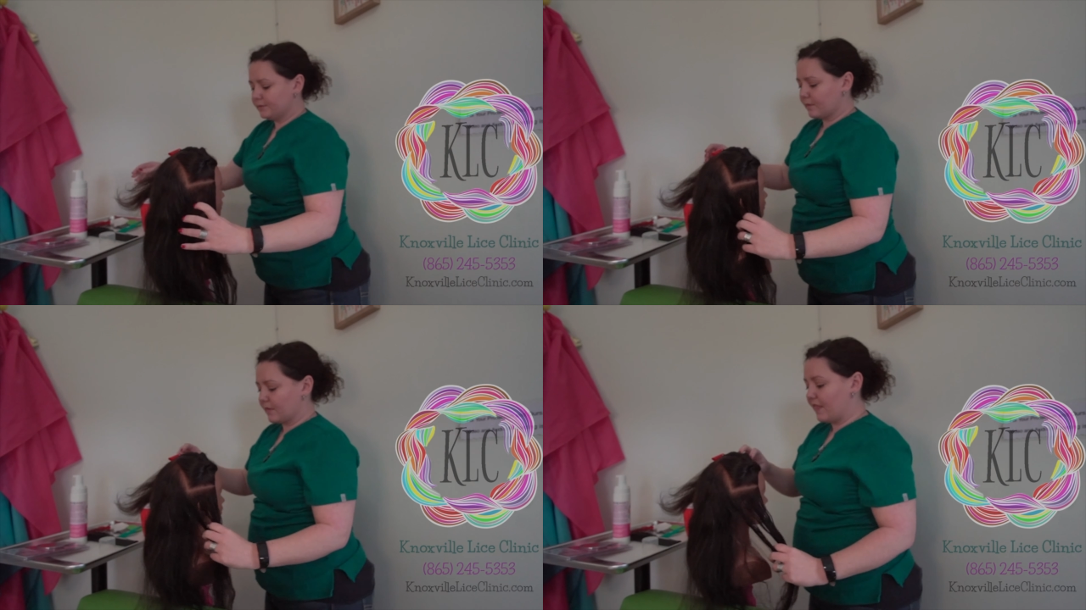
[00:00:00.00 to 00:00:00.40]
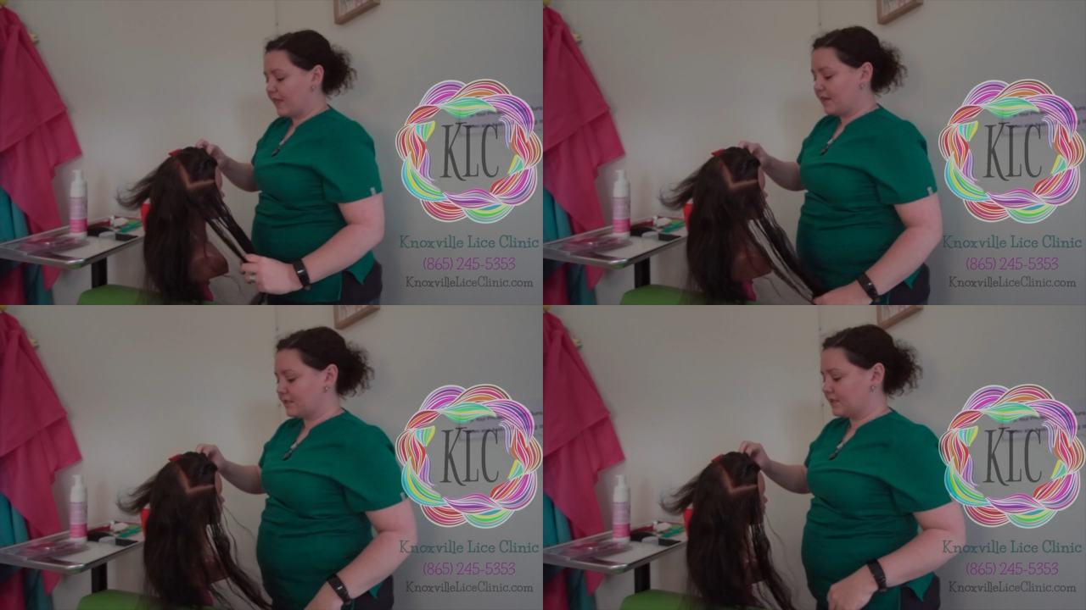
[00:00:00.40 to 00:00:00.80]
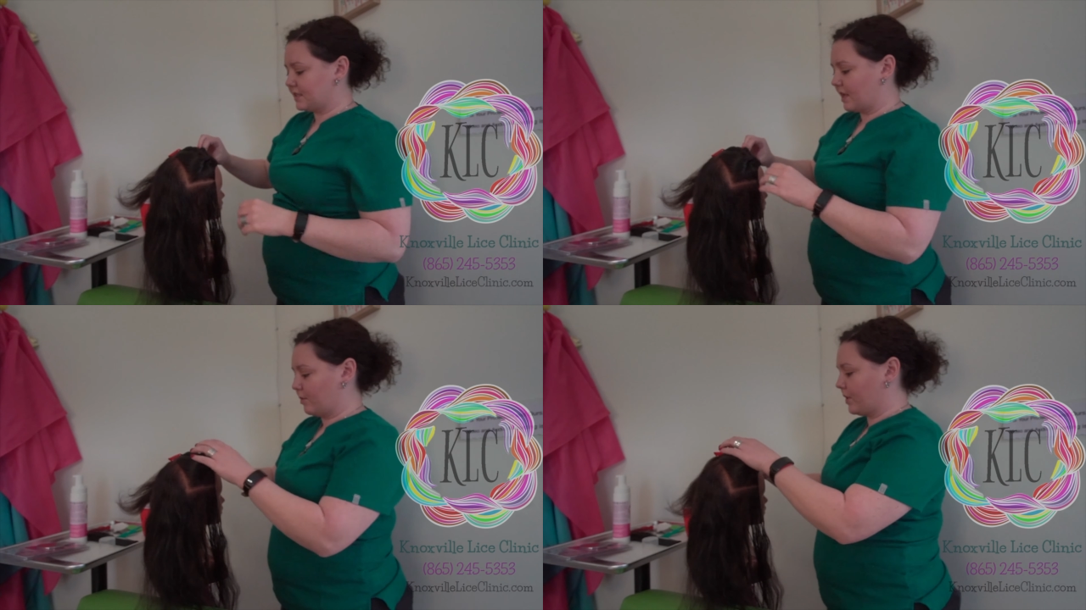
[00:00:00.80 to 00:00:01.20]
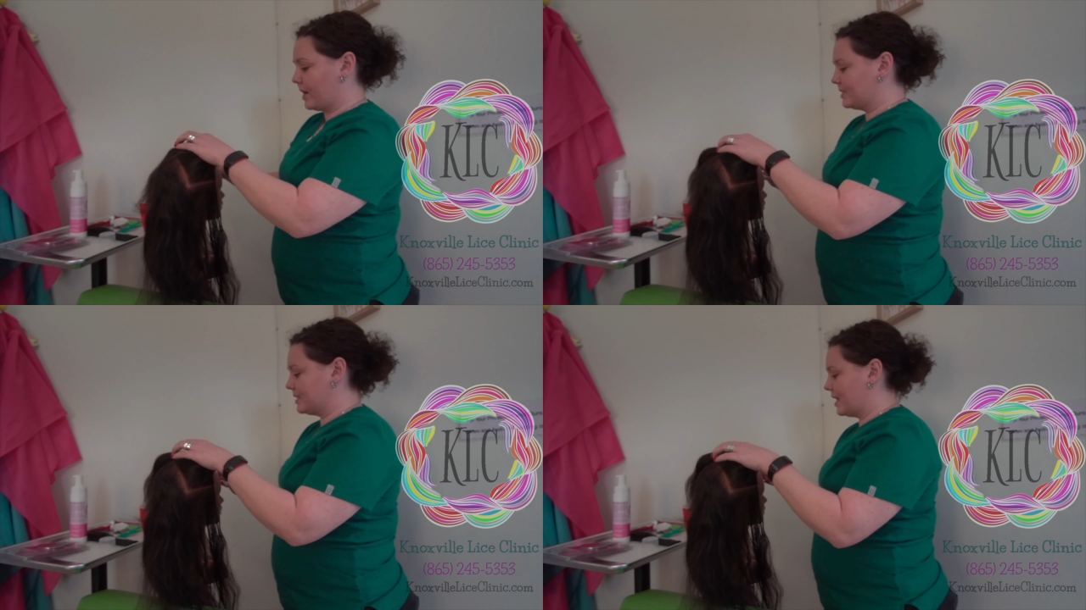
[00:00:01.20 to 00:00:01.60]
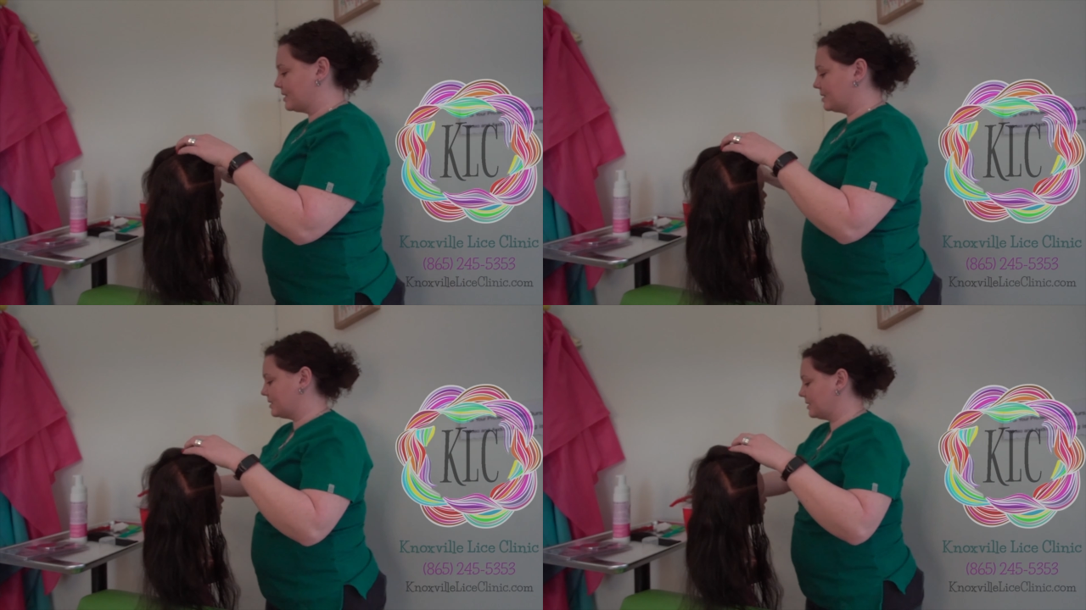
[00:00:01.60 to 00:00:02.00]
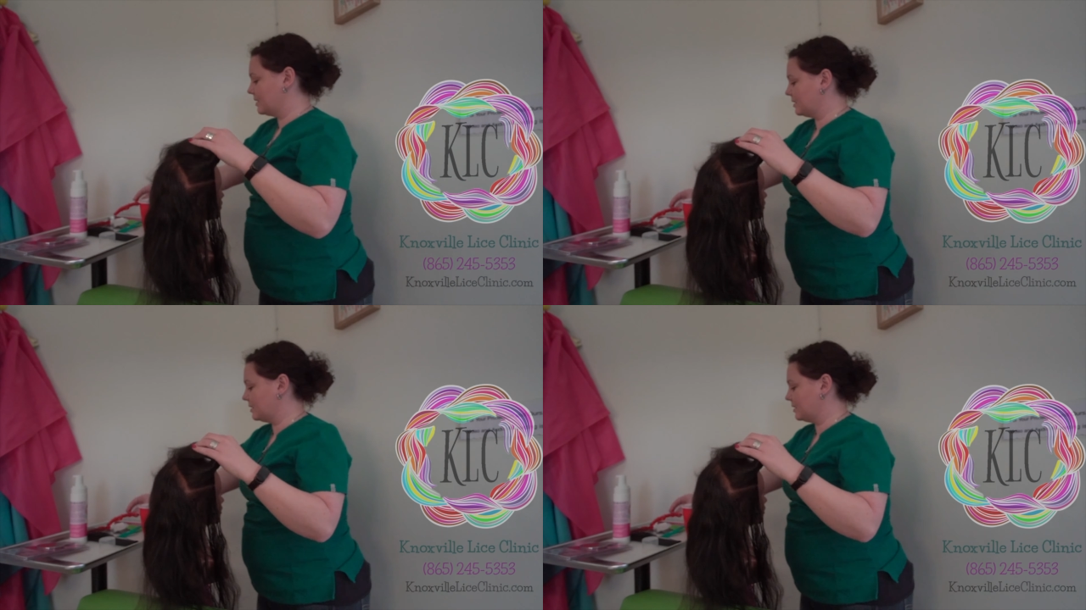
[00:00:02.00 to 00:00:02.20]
And then it's the same process.